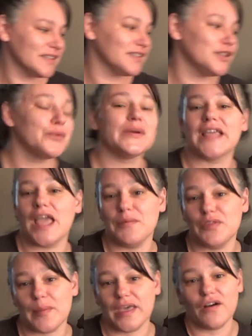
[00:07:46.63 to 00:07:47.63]
look what came in
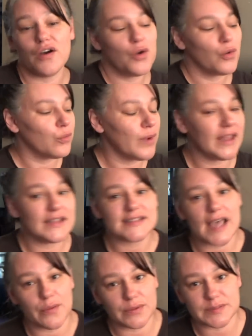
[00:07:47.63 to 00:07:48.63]
the mail. Right as
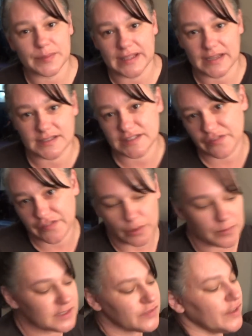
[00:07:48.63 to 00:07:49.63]
I was beginning to
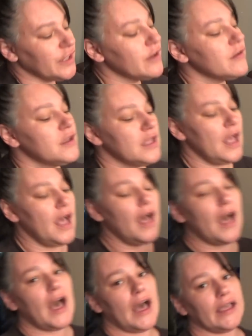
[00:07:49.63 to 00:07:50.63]
film this video,
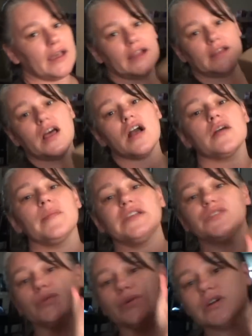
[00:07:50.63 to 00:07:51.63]
I got a knock on my
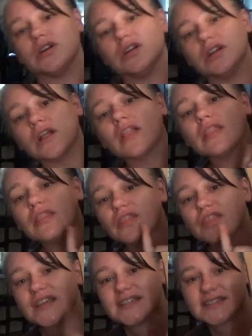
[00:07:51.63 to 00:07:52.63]
door.
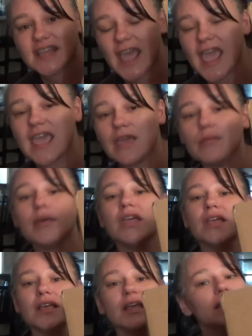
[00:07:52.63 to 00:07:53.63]
This came,
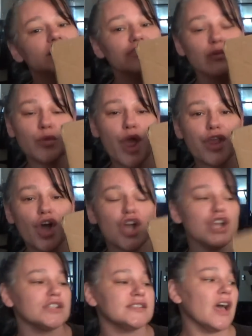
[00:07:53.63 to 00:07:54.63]
it's from Red
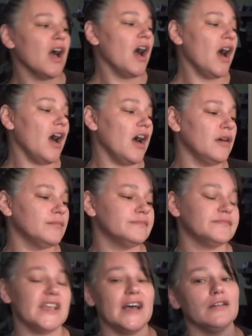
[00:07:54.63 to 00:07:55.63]
Heart.
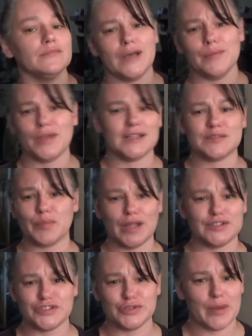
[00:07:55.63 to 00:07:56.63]
Now, I'm not
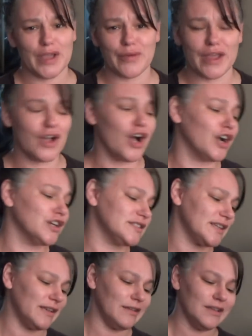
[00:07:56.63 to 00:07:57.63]
sponsored by Red
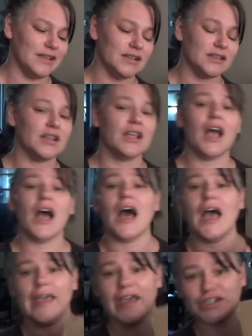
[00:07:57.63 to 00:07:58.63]
Heart, and
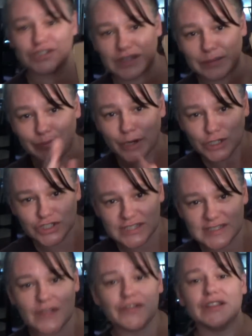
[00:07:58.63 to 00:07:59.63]
I actually
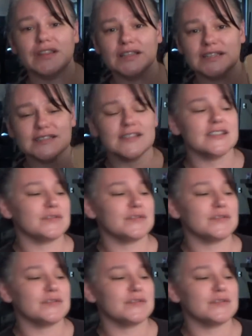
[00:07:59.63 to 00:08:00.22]
purchased everything that's in this